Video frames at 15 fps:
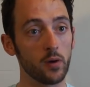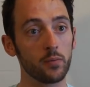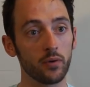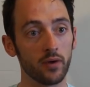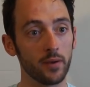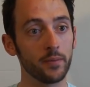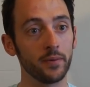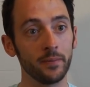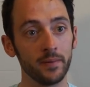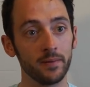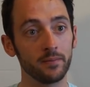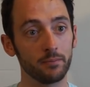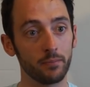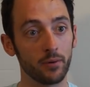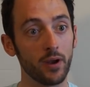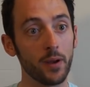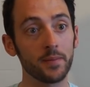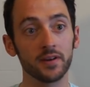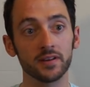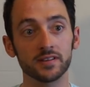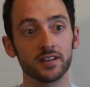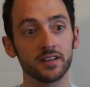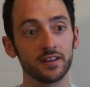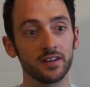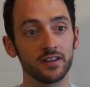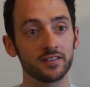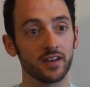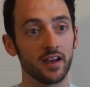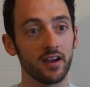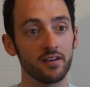parameters that you need
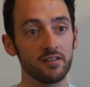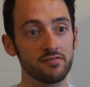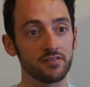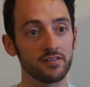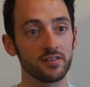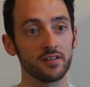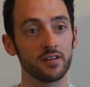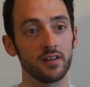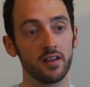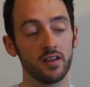to have, and